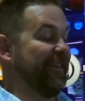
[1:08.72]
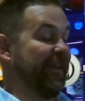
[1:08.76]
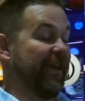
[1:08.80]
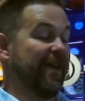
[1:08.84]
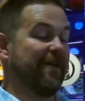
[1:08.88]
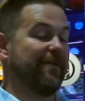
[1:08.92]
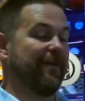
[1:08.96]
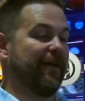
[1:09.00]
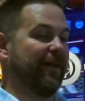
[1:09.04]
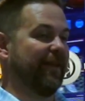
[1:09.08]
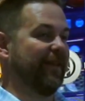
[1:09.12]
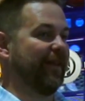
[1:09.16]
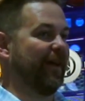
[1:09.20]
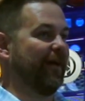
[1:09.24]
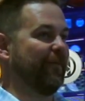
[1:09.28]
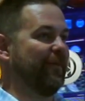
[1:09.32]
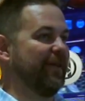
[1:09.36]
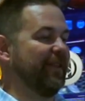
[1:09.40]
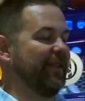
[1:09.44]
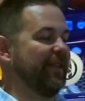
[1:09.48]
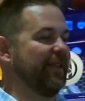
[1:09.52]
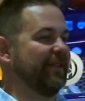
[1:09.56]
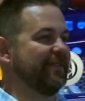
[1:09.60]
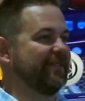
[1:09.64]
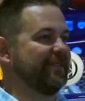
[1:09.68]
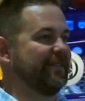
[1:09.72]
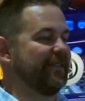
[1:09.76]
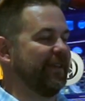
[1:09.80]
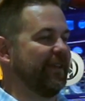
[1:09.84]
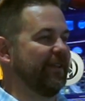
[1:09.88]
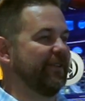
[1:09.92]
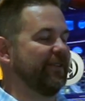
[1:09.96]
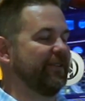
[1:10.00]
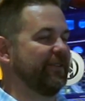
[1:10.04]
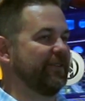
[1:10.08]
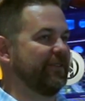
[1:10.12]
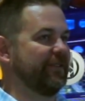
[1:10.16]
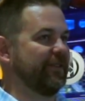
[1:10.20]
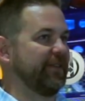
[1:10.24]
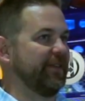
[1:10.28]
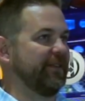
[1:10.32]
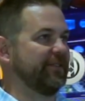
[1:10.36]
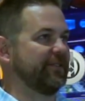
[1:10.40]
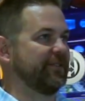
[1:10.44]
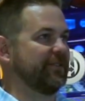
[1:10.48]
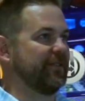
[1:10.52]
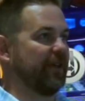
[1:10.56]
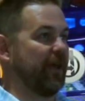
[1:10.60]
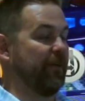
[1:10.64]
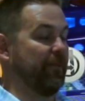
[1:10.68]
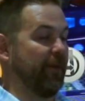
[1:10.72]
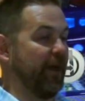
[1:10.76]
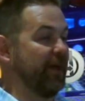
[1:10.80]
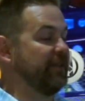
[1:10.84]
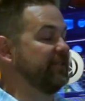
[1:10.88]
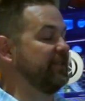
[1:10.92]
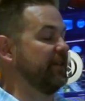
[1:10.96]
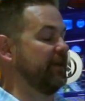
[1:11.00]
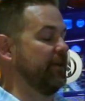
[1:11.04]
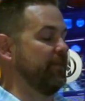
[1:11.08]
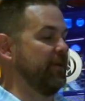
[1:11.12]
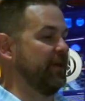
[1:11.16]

Yeah, man. I mean, it's amazing.